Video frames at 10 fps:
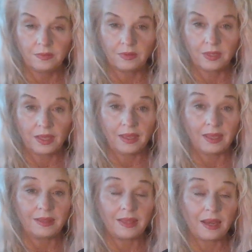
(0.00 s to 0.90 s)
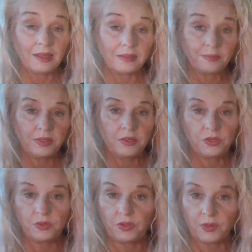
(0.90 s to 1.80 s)
Okay, that has something to
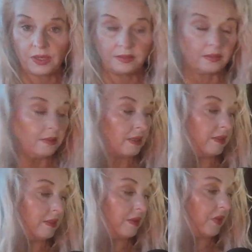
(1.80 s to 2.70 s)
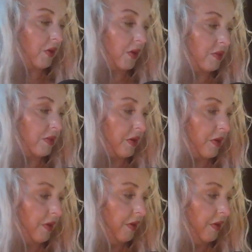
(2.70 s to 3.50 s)
do with your essence, I see in the cards here.